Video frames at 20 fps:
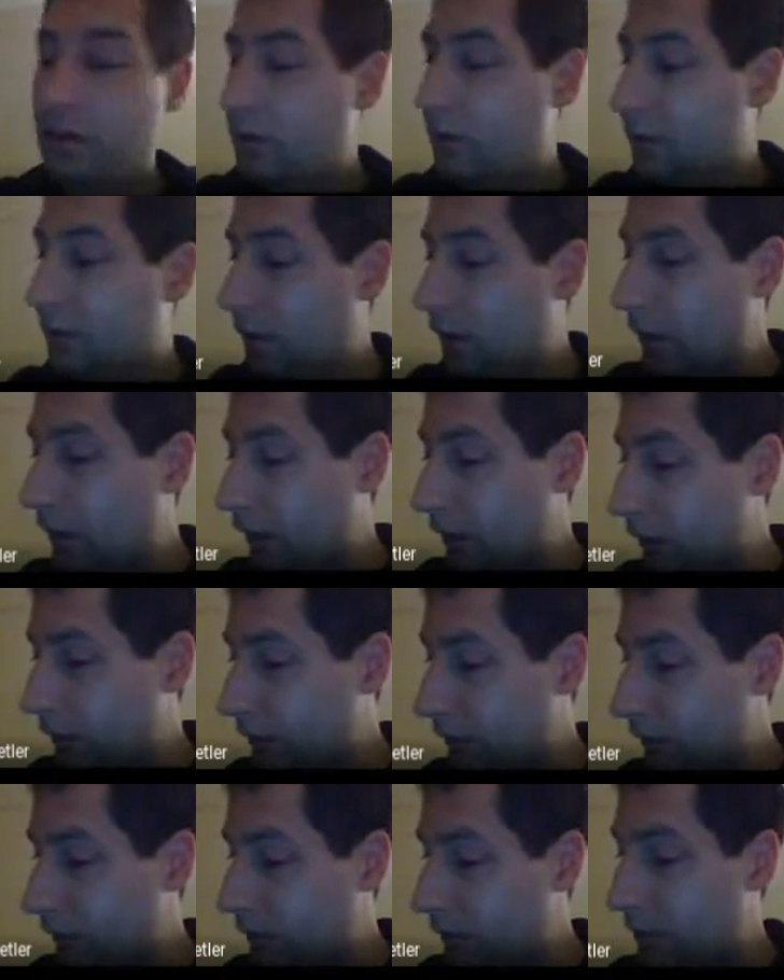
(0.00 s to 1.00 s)

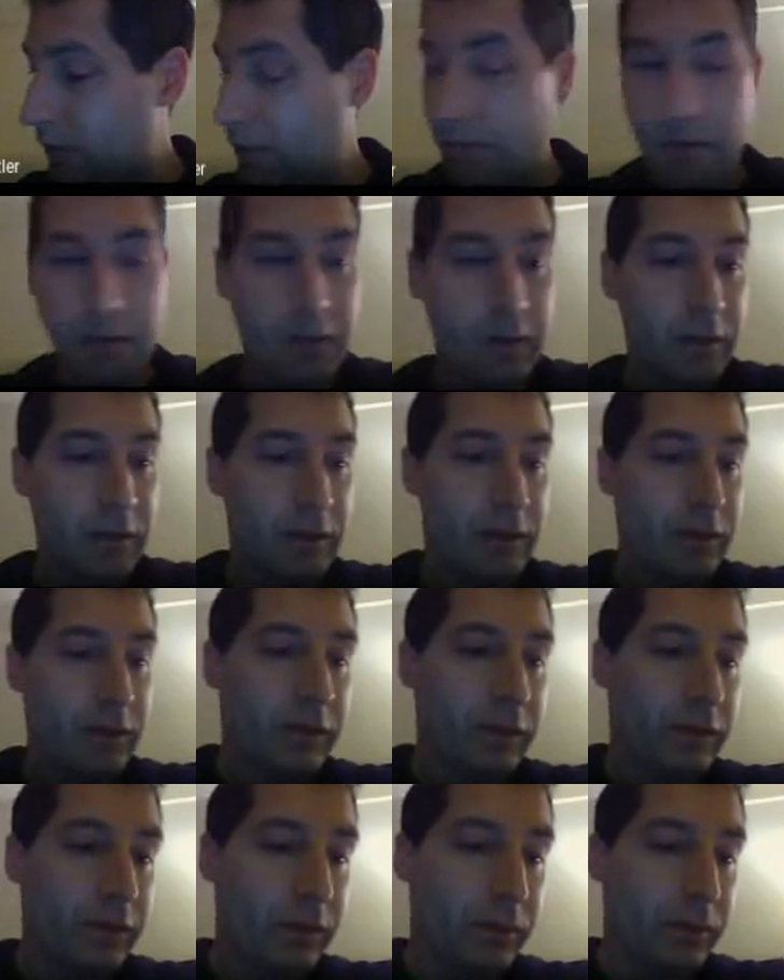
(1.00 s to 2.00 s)
at the
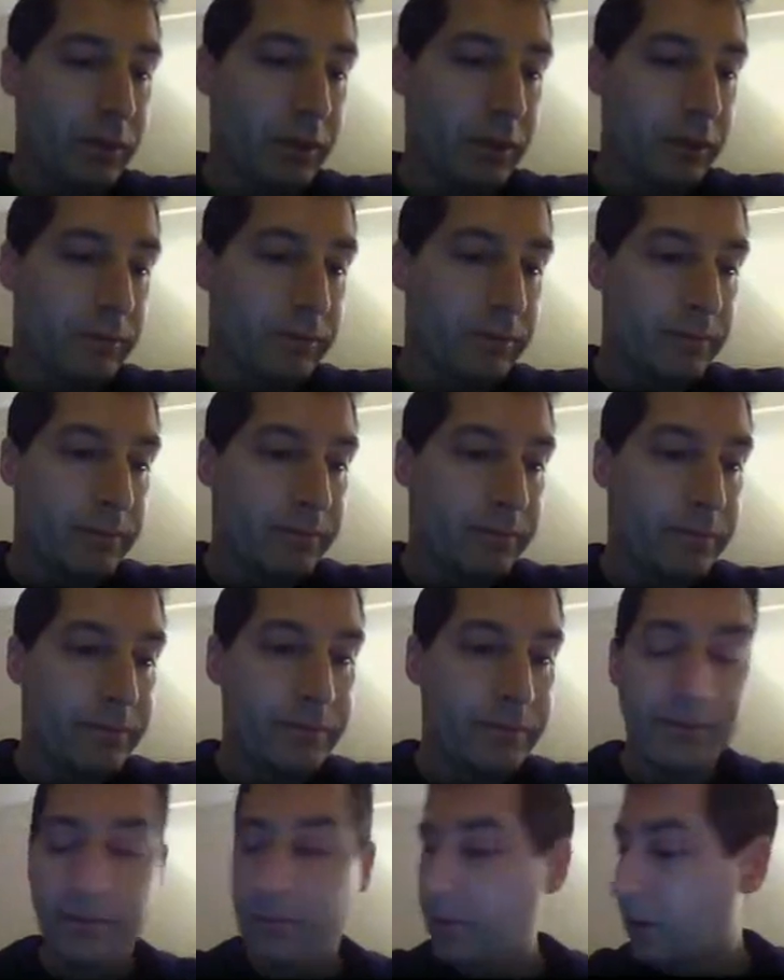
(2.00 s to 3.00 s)
sodium.
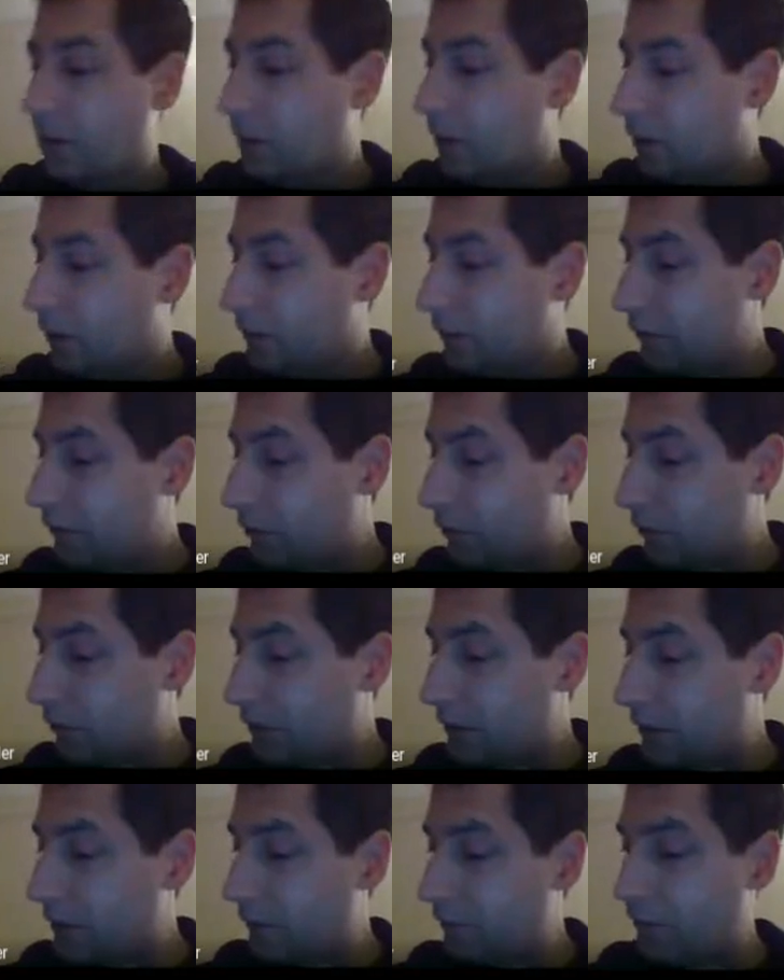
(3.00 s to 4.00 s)
So
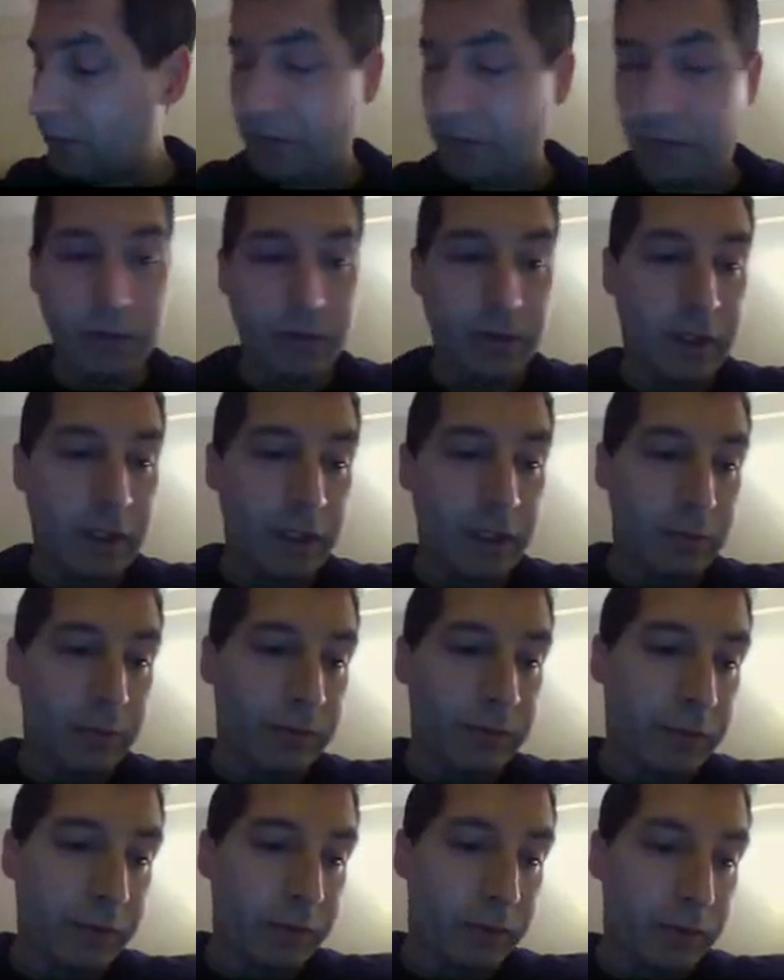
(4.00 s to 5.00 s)
they give us a gram of
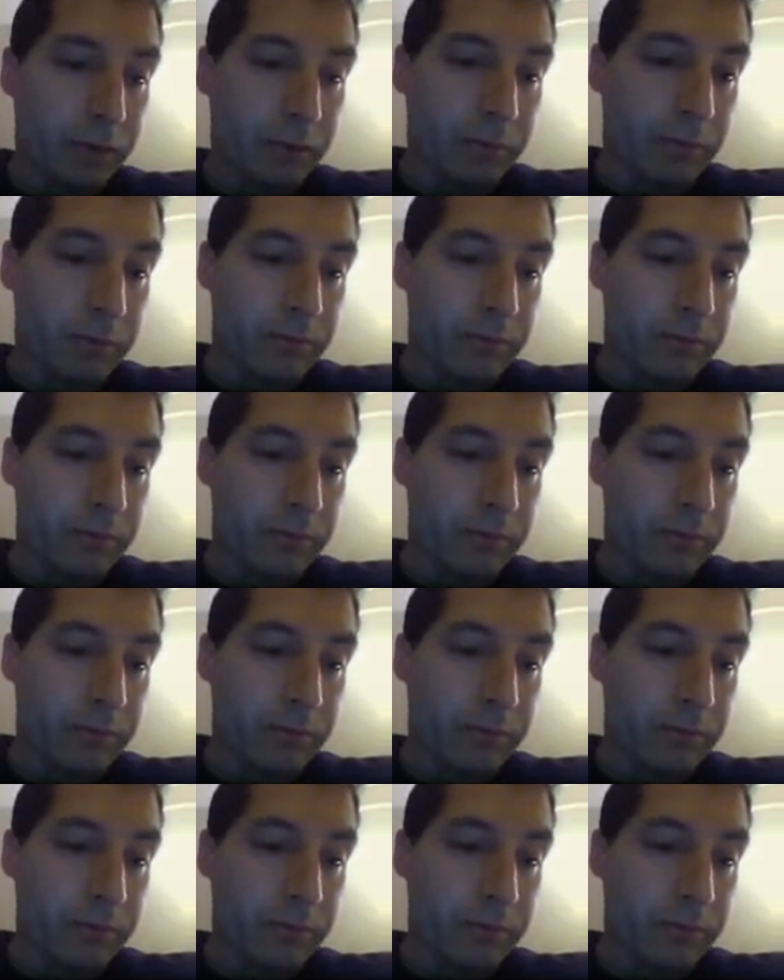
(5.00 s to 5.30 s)
sodium.